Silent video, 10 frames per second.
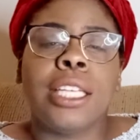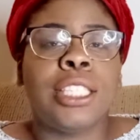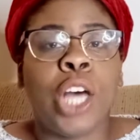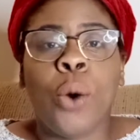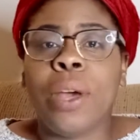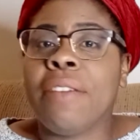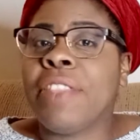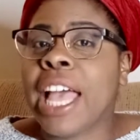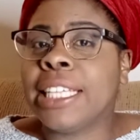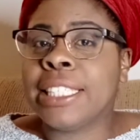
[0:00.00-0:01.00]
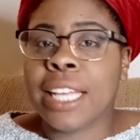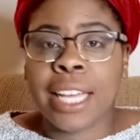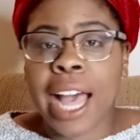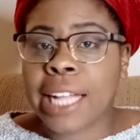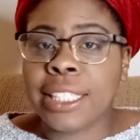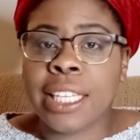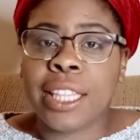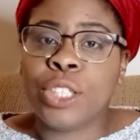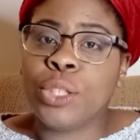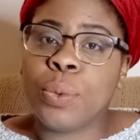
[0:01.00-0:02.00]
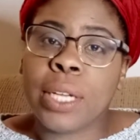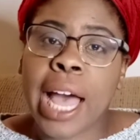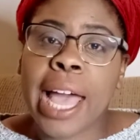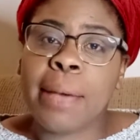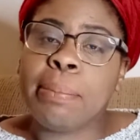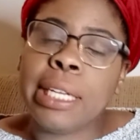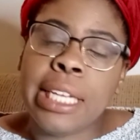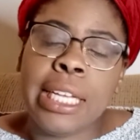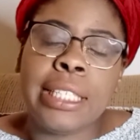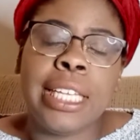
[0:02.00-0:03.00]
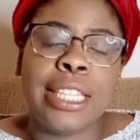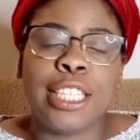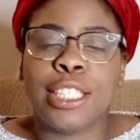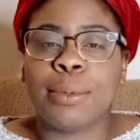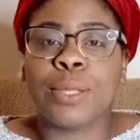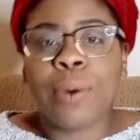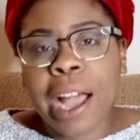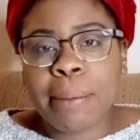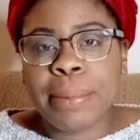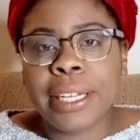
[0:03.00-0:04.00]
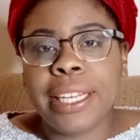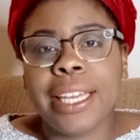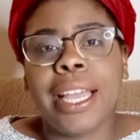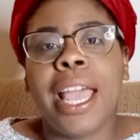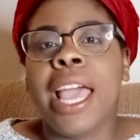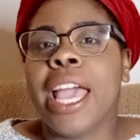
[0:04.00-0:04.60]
So if that's content that you would like, please hit the subscribe button.